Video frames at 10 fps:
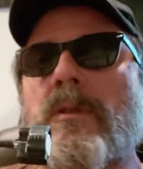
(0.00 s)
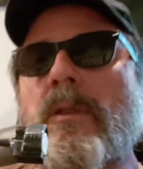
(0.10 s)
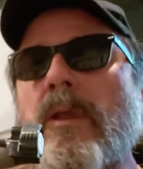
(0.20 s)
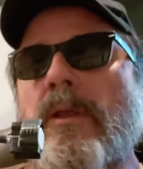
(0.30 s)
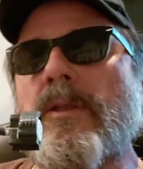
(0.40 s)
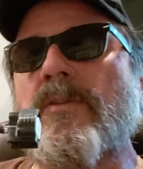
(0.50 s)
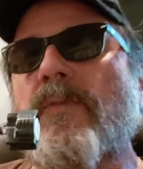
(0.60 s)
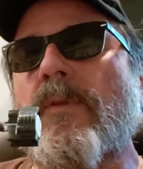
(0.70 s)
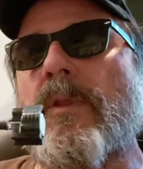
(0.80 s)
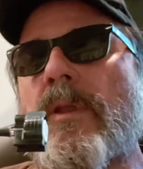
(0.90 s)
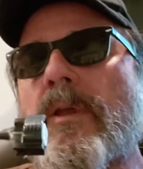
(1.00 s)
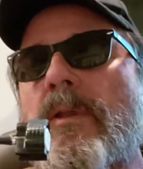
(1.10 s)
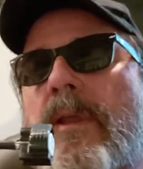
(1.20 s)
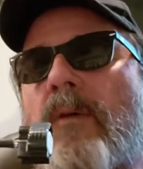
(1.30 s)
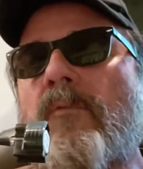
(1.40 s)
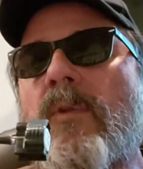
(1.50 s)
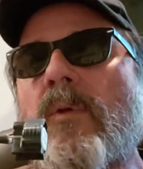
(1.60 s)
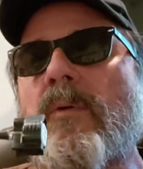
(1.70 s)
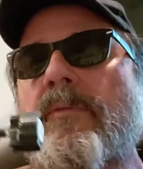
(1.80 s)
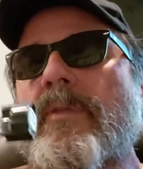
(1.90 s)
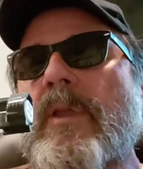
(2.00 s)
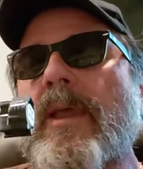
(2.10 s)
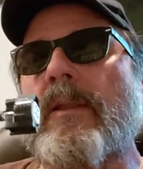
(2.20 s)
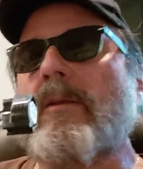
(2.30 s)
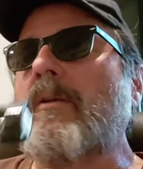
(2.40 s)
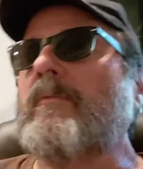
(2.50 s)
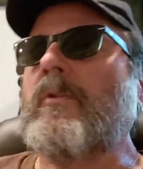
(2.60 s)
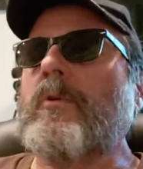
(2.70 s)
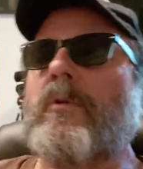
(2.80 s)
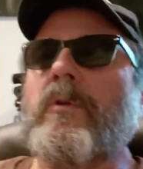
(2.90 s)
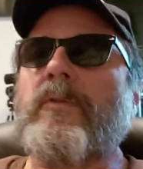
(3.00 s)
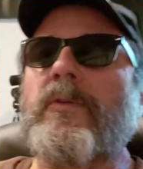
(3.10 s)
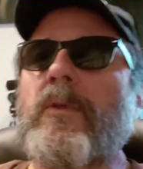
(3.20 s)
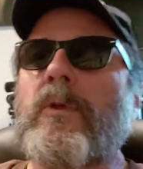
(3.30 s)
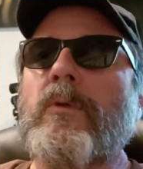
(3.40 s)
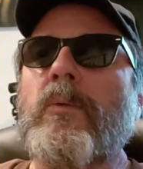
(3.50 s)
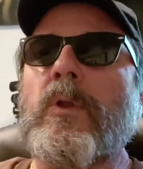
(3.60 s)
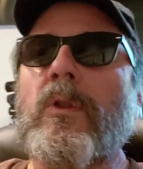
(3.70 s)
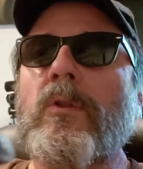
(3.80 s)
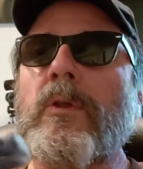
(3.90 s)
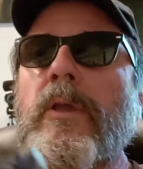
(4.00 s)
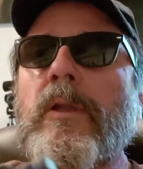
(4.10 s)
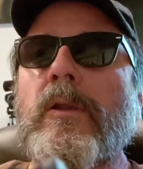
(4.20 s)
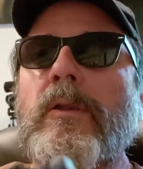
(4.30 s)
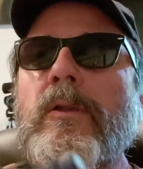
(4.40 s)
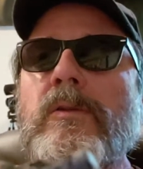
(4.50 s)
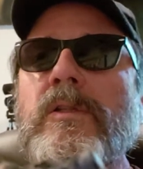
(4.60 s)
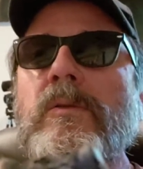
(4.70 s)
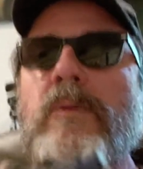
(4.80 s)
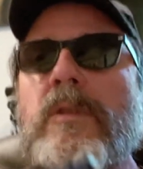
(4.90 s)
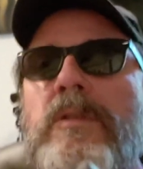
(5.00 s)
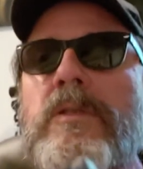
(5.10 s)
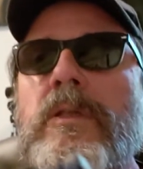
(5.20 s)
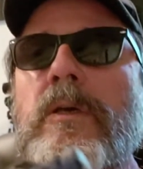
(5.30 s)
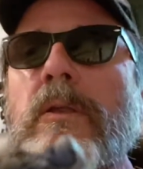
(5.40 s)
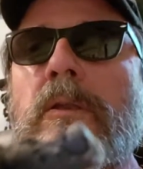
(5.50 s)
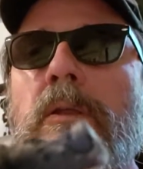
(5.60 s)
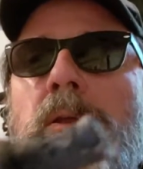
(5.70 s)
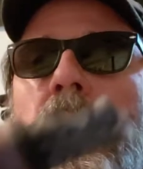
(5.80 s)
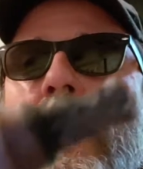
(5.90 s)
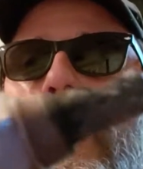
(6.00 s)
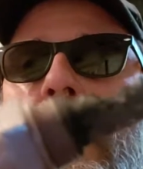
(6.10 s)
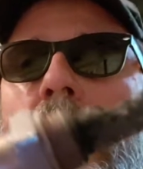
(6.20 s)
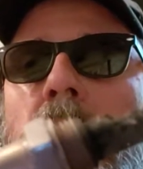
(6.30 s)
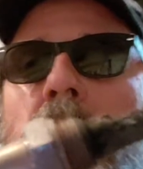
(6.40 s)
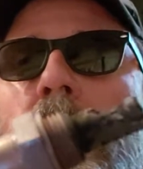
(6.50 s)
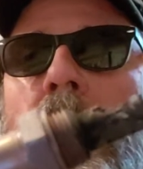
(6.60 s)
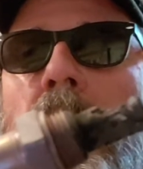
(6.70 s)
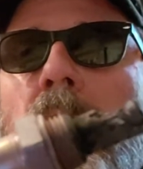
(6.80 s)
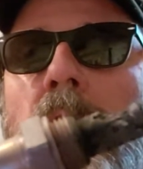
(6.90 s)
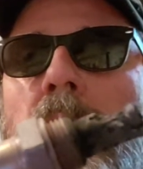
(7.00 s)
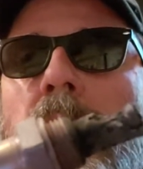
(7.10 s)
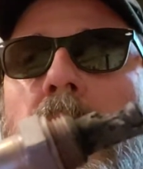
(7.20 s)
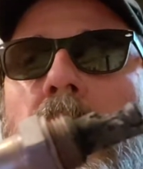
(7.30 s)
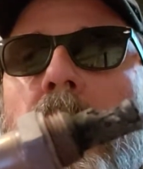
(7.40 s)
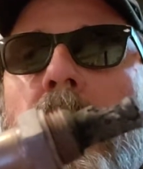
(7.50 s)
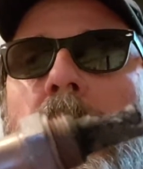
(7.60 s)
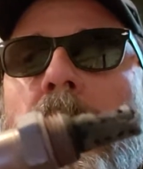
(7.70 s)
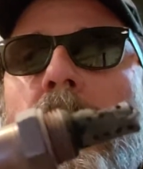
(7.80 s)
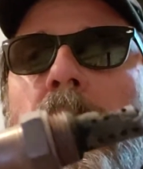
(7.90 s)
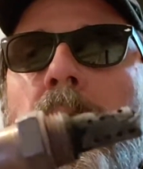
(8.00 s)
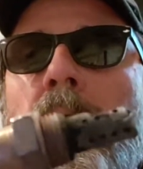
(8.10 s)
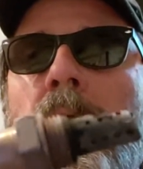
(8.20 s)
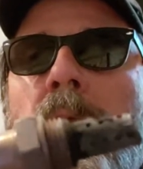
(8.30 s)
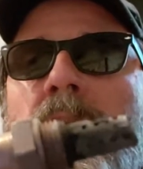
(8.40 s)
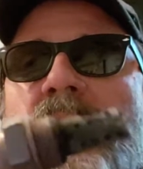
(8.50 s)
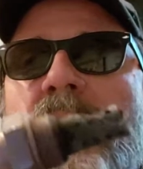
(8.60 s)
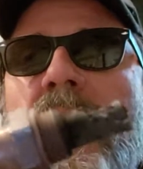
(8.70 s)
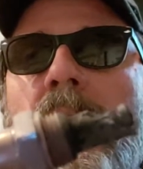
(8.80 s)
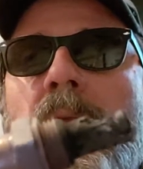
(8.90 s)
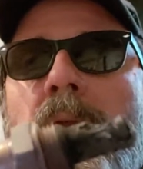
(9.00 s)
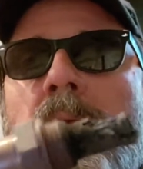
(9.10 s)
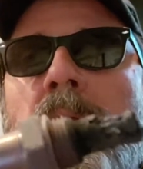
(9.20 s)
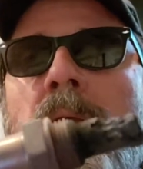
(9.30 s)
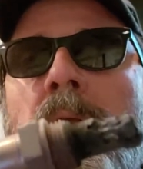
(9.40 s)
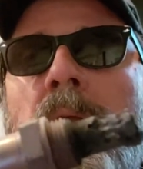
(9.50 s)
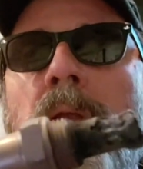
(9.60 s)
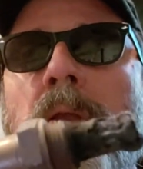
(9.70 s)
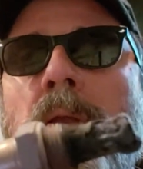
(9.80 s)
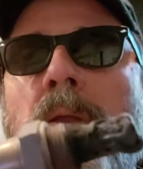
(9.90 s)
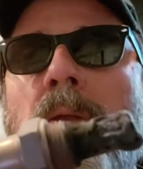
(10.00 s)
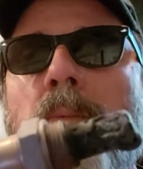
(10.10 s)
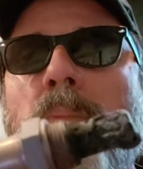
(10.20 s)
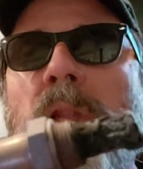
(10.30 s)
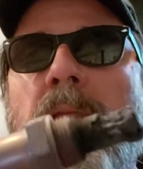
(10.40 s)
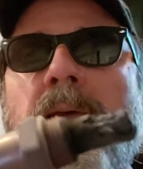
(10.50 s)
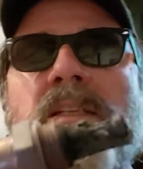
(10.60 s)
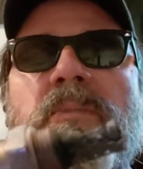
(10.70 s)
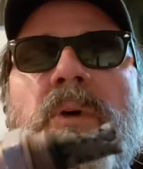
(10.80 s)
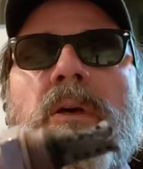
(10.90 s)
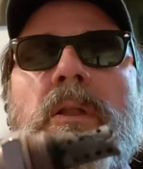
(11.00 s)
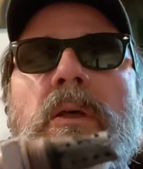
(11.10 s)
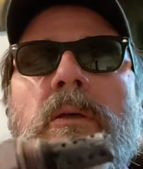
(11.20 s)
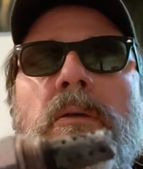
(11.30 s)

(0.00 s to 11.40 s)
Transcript: gauge for the downflow of the catalytic converter. And if you want to look at it here, see what it's done. Look at that. It's been plasma